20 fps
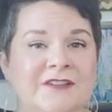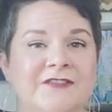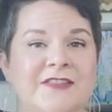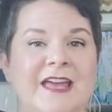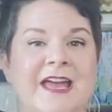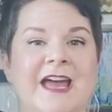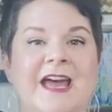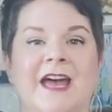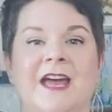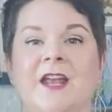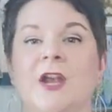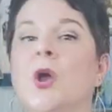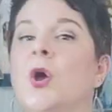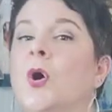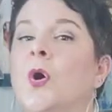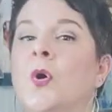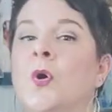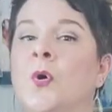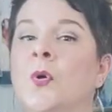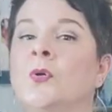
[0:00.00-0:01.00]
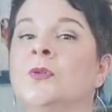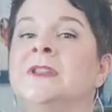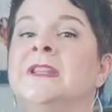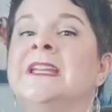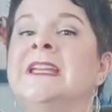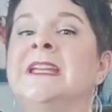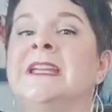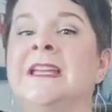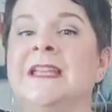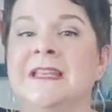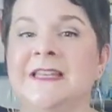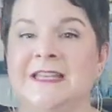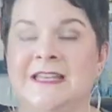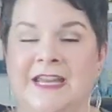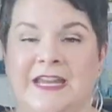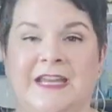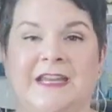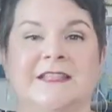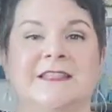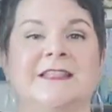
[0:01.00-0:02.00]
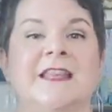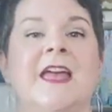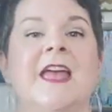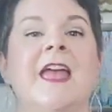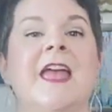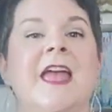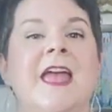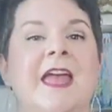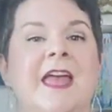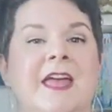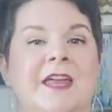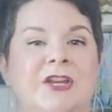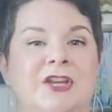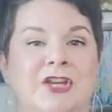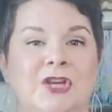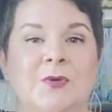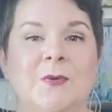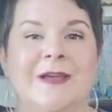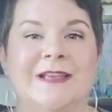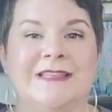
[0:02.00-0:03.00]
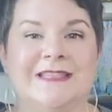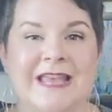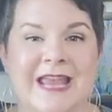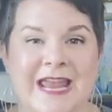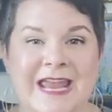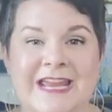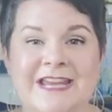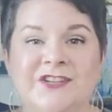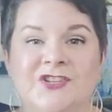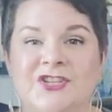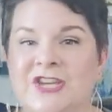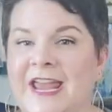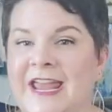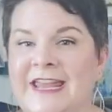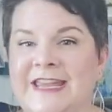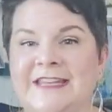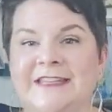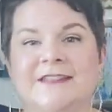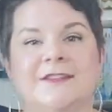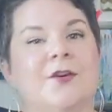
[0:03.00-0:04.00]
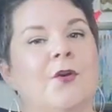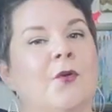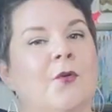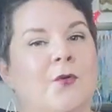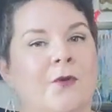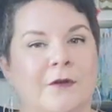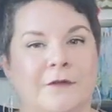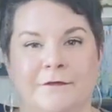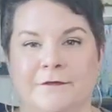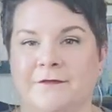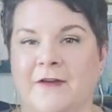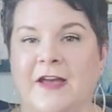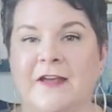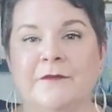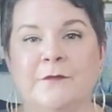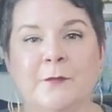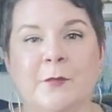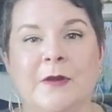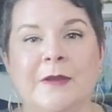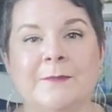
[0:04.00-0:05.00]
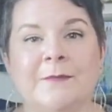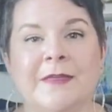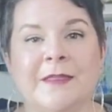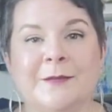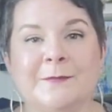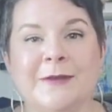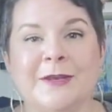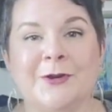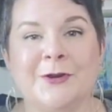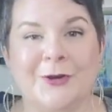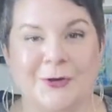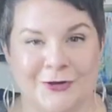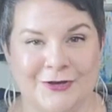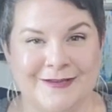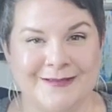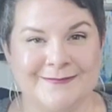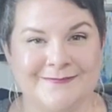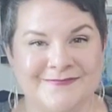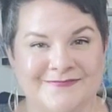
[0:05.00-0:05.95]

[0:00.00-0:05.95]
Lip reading: of the hat only needs a US H8 or 5.0mm hook.